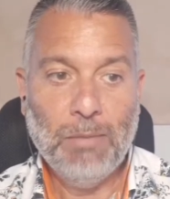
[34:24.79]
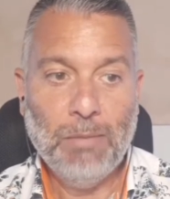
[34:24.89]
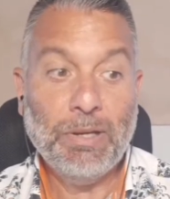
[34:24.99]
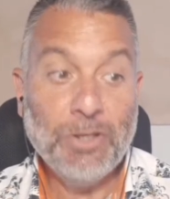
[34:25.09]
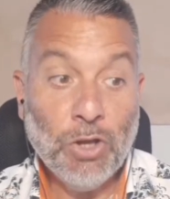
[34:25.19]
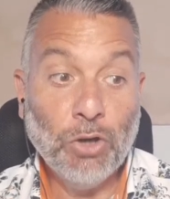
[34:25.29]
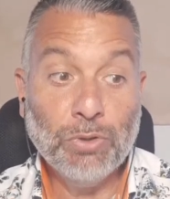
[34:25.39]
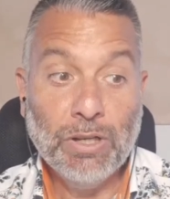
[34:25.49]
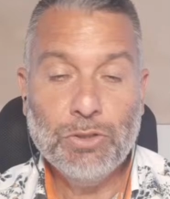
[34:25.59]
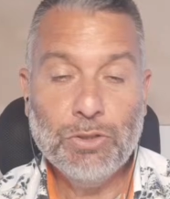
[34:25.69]
But no,
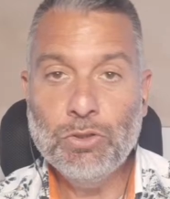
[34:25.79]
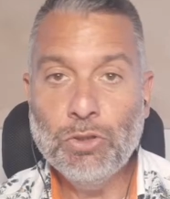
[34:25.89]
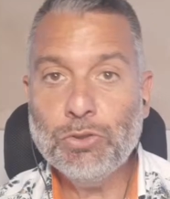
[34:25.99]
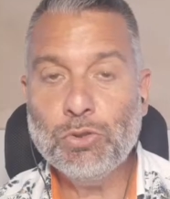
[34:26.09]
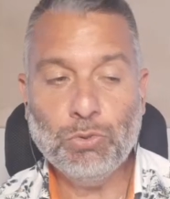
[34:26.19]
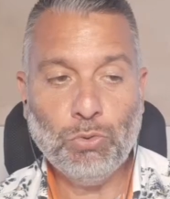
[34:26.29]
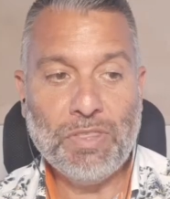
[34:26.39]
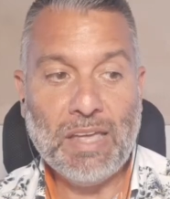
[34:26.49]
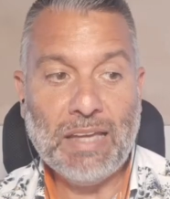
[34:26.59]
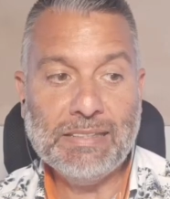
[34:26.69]
not with
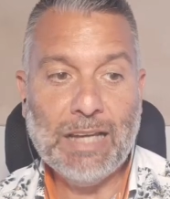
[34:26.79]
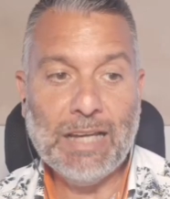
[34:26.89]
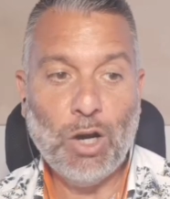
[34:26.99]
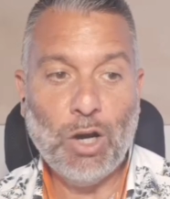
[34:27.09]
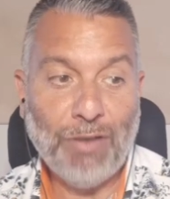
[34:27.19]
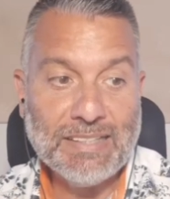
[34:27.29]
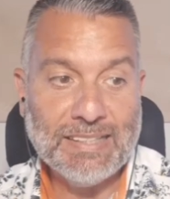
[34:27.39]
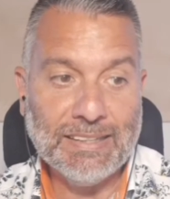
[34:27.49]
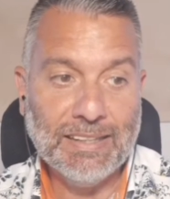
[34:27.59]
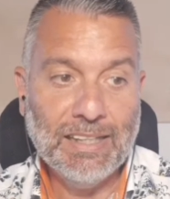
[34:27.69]
the idea of
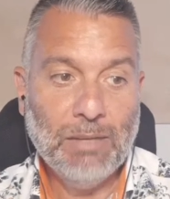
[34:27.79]
fighting,